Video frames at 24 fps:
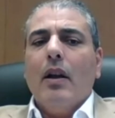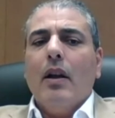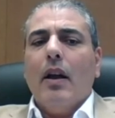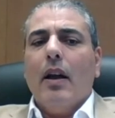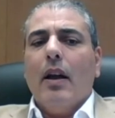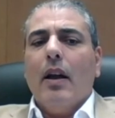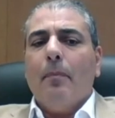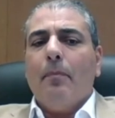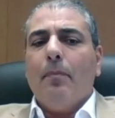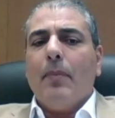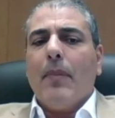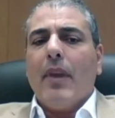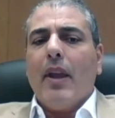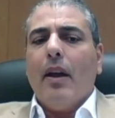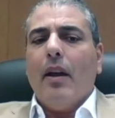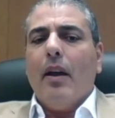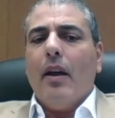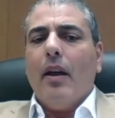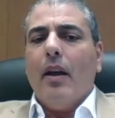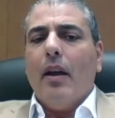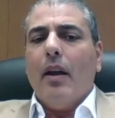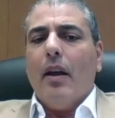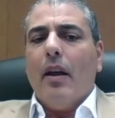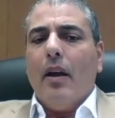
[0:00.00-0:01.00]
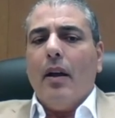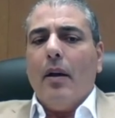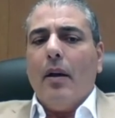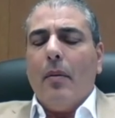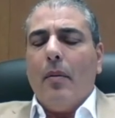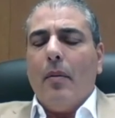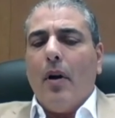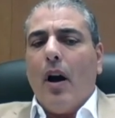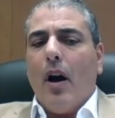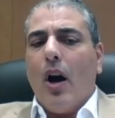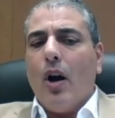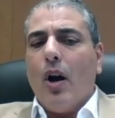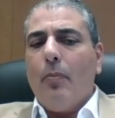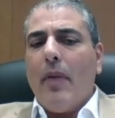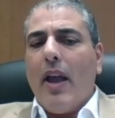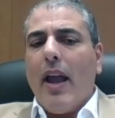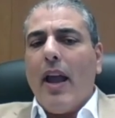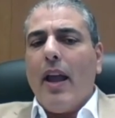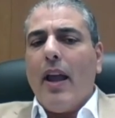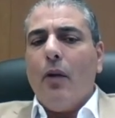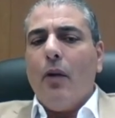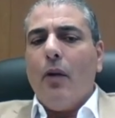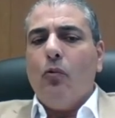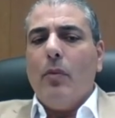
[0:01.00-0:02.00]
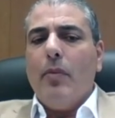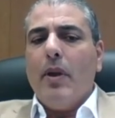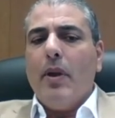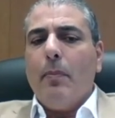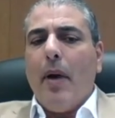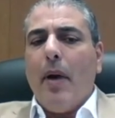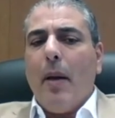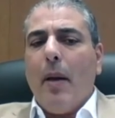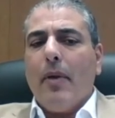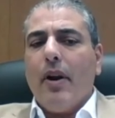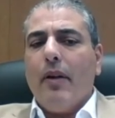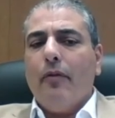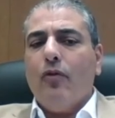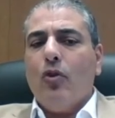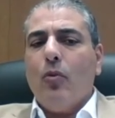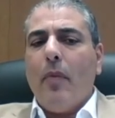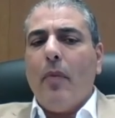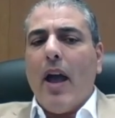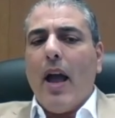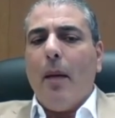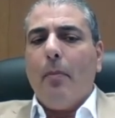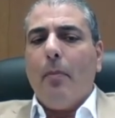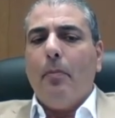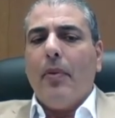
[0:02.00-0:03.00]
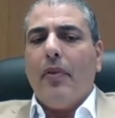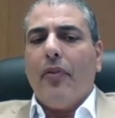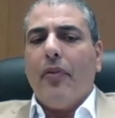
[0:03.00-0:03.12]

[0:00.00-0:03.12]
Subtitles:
Arm A will be Pamrevlumab,